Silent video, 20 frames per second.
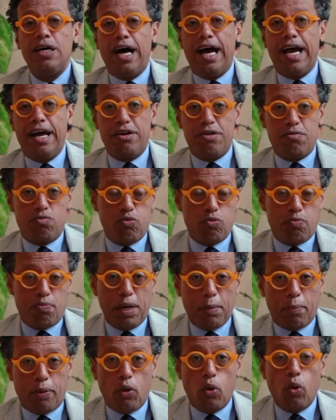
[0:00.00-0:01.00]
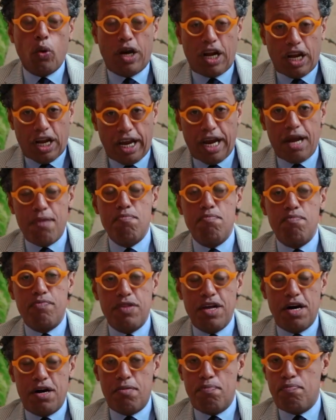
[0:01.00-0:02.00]
and people who claim
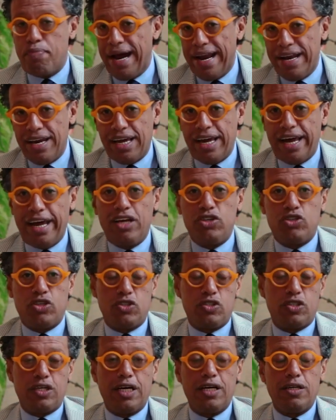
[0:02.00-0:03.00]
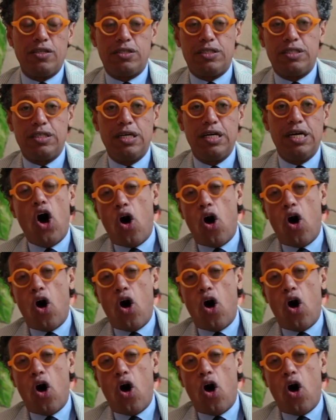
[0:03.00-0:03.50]
they're branding agencies.